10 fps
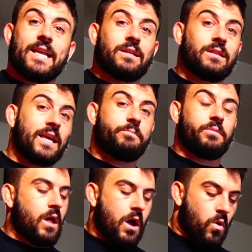in the link
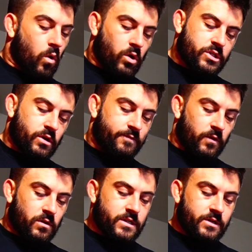below or just go to
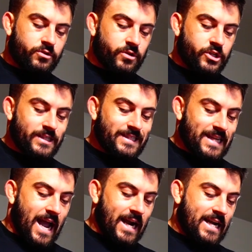
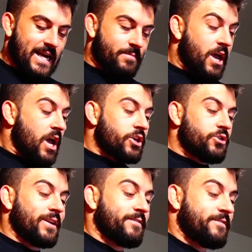FullertonNutrition.com. You
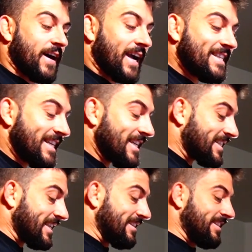can find it
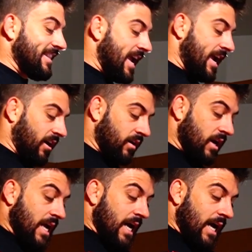there.
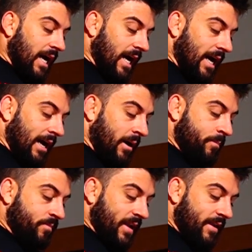
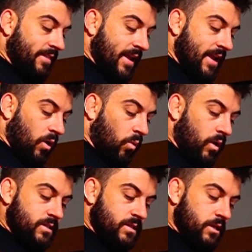And then
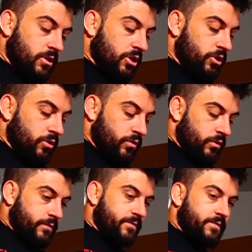once
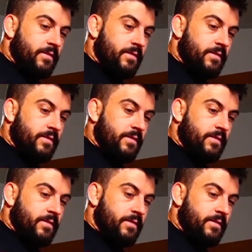you've